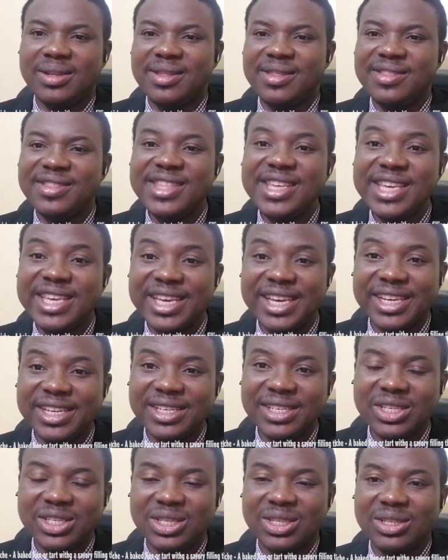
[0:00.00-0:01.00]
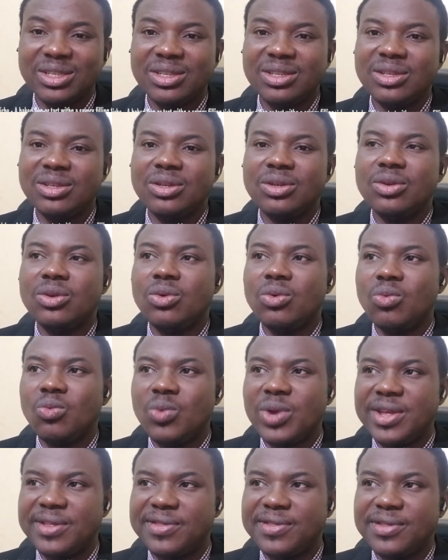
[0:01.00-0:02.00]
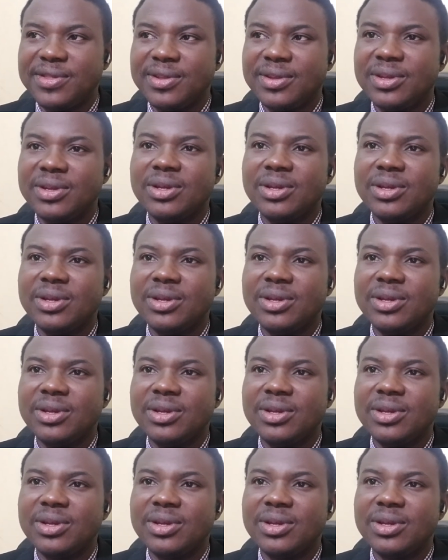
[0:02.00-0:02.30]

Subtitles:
thickened with